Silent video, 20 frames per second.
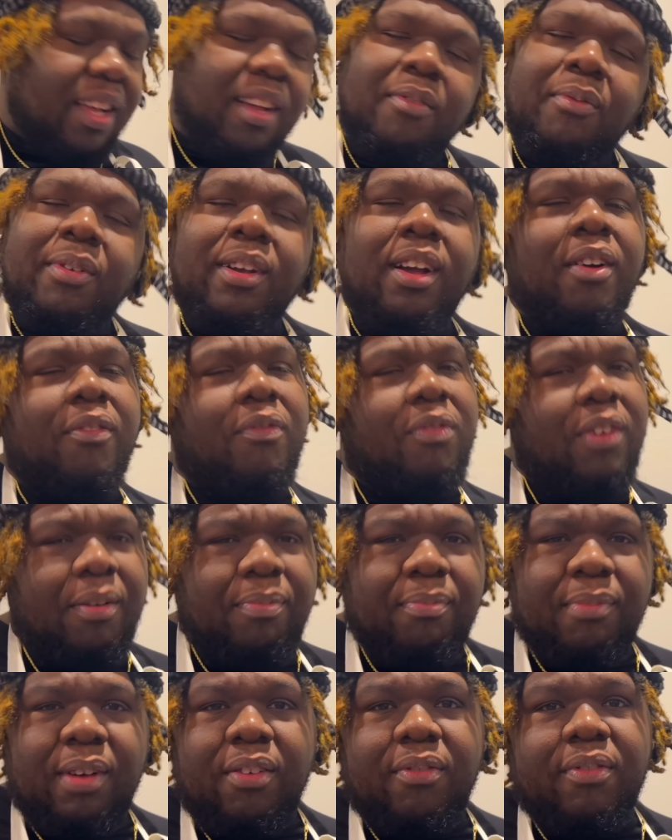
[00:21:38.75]
we're going to flip
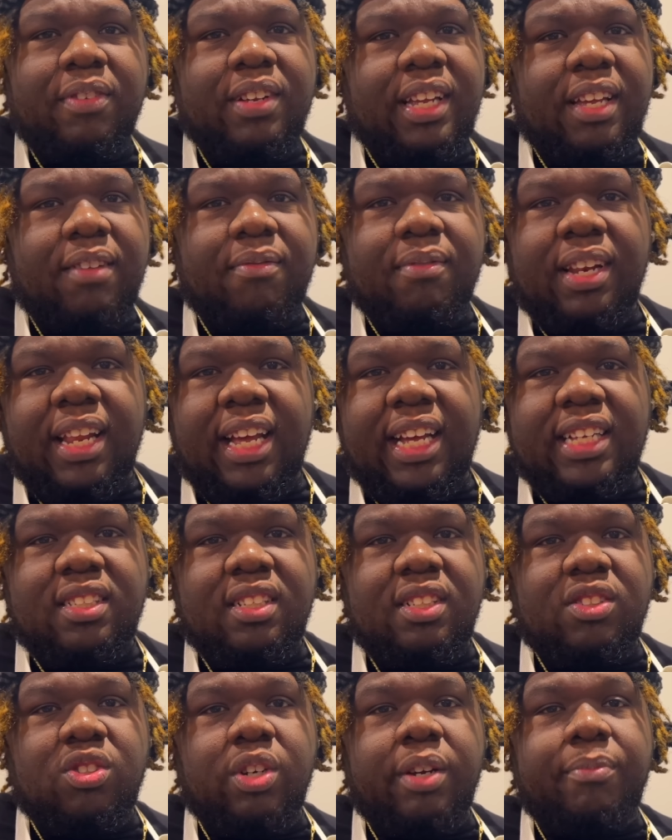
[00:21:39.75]
them over. We give them the last
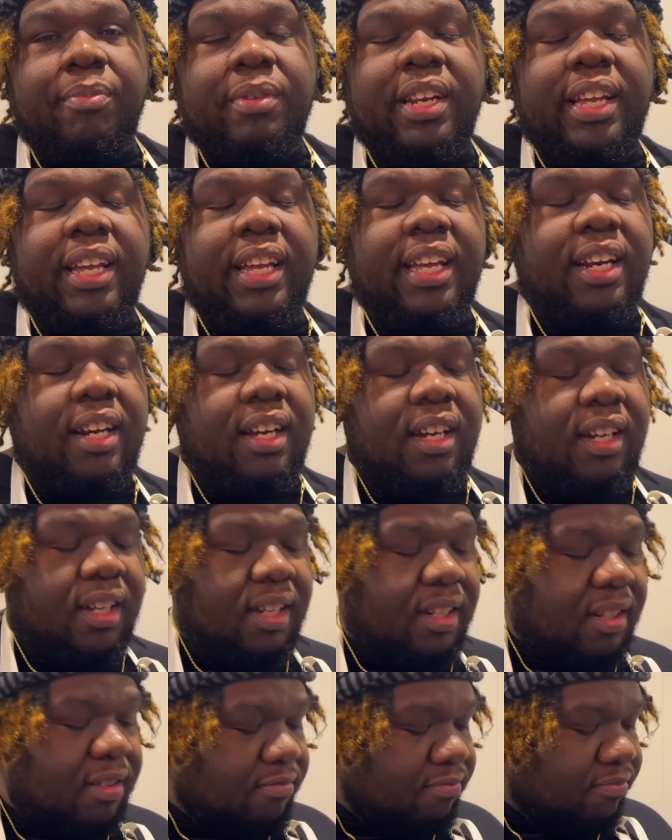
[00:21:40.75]
little treatment then.
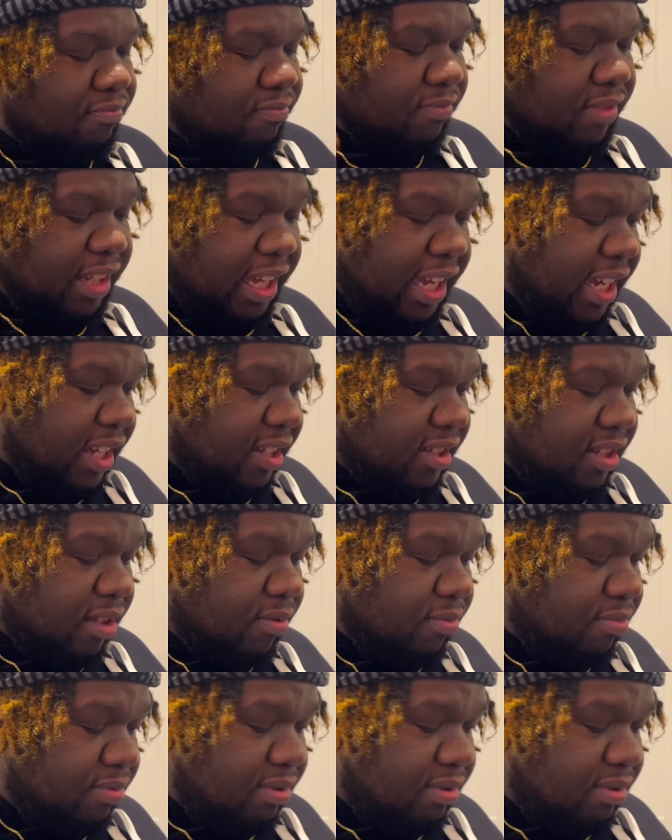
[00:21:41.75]
Um, yeah, so